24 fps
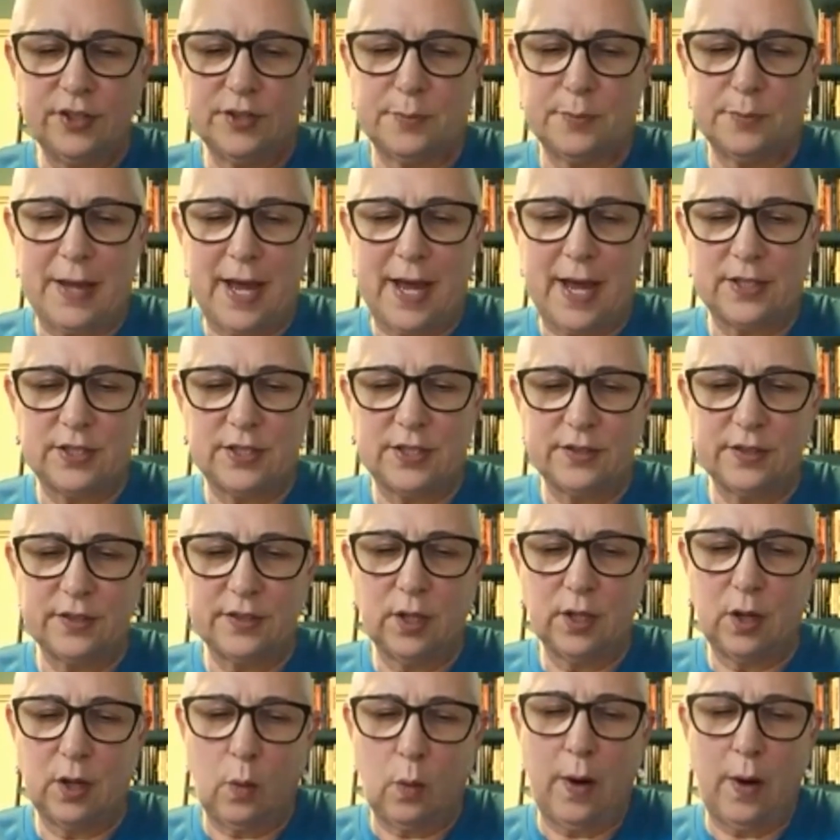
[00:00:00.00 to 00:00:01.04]
year's batch
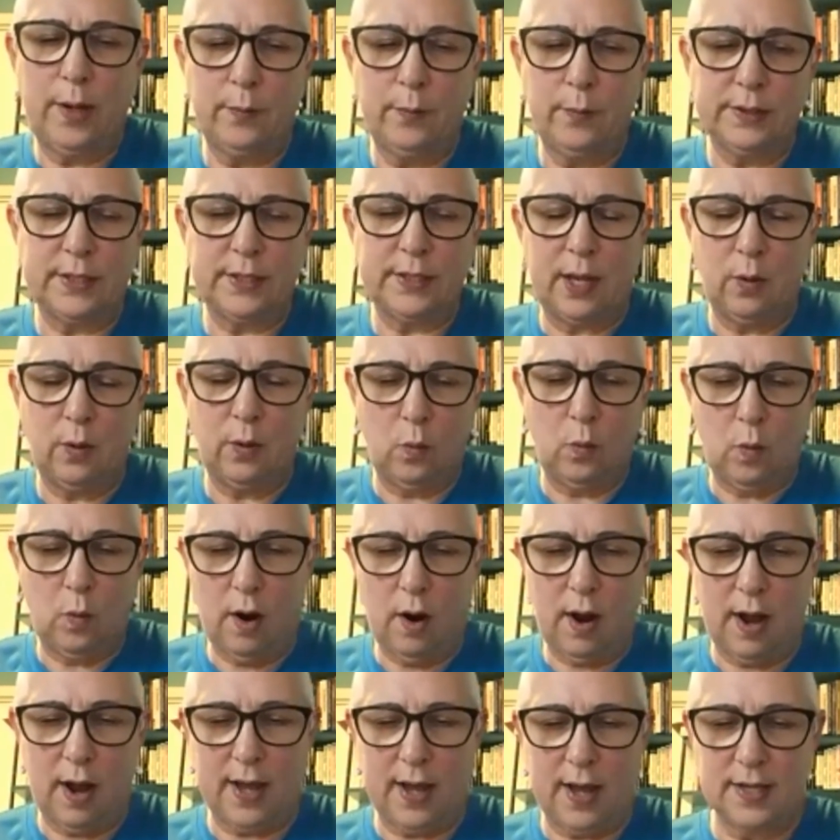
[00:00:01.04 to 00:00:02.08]
isn't quite what they
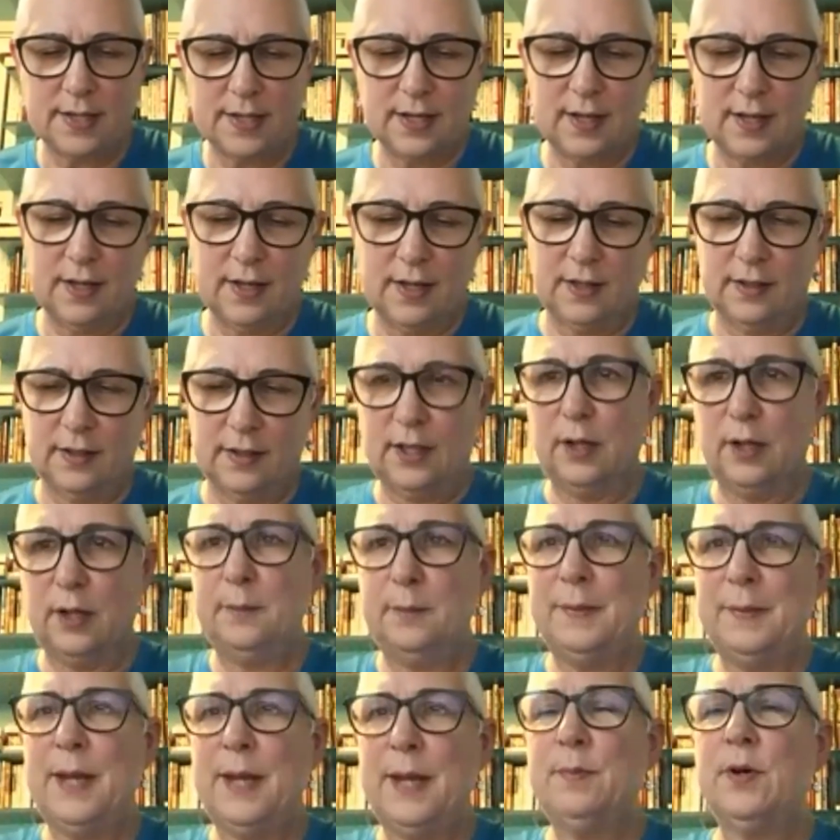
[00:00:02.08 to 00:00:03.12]
want, they
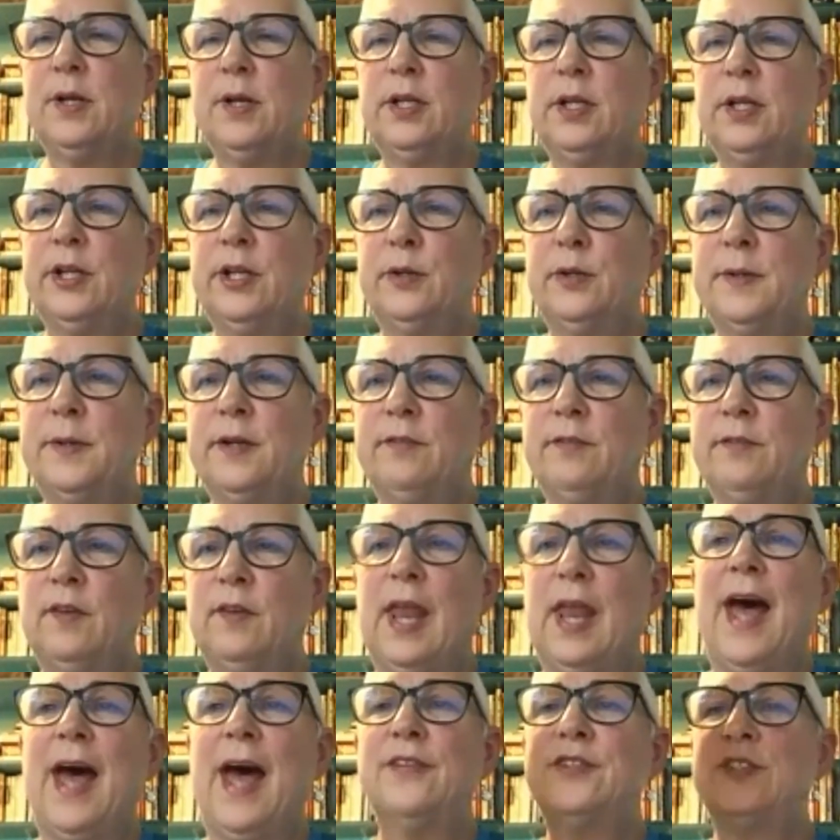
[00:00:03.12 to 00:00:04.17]
may put a little bit of
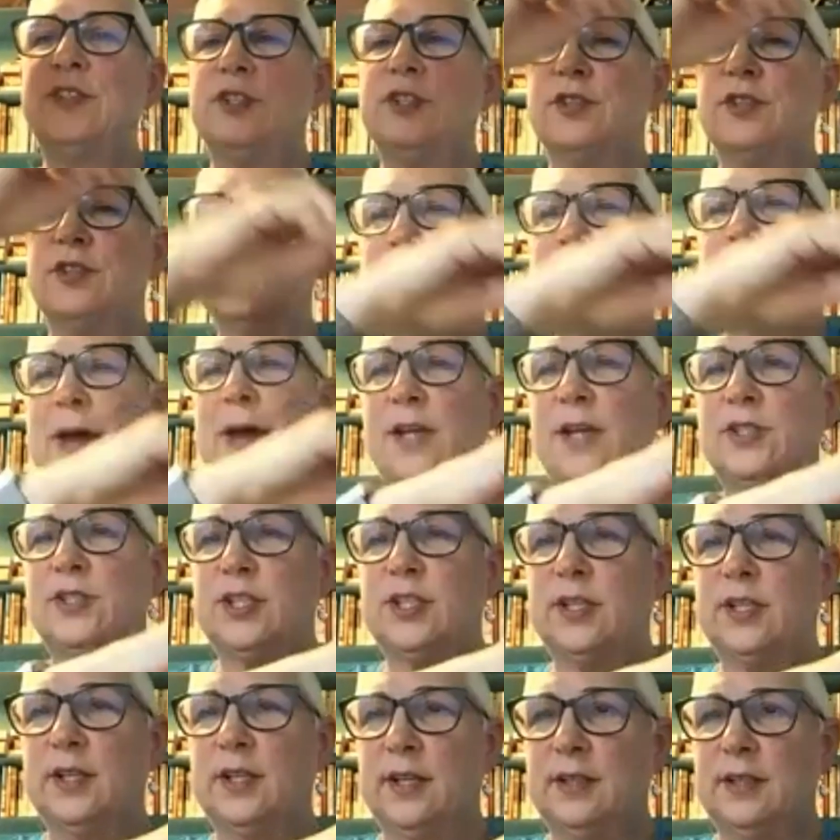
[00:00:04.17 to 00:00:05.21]
last year's
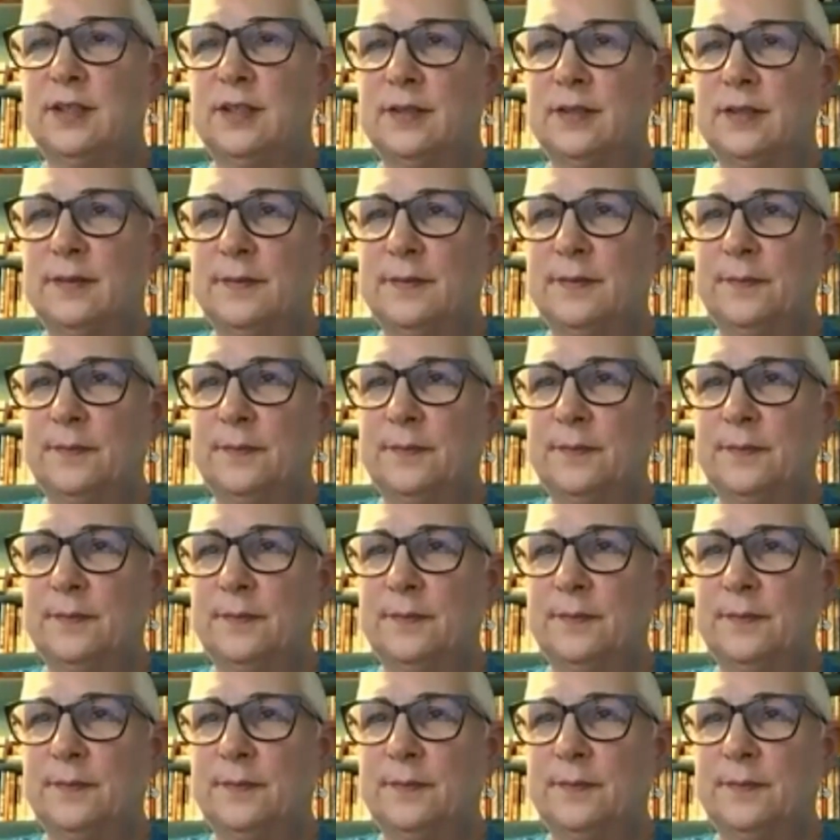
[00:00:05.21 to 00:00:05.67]
batch in it